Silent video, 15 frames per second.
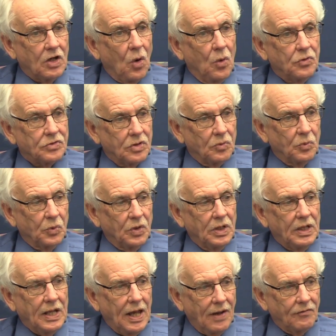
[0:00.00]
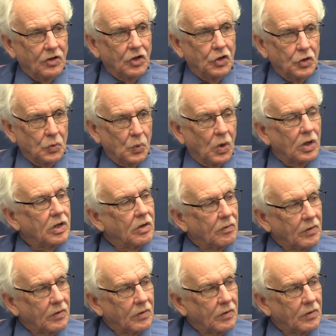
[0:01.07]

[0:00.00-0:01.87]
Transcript: goes to really have a good working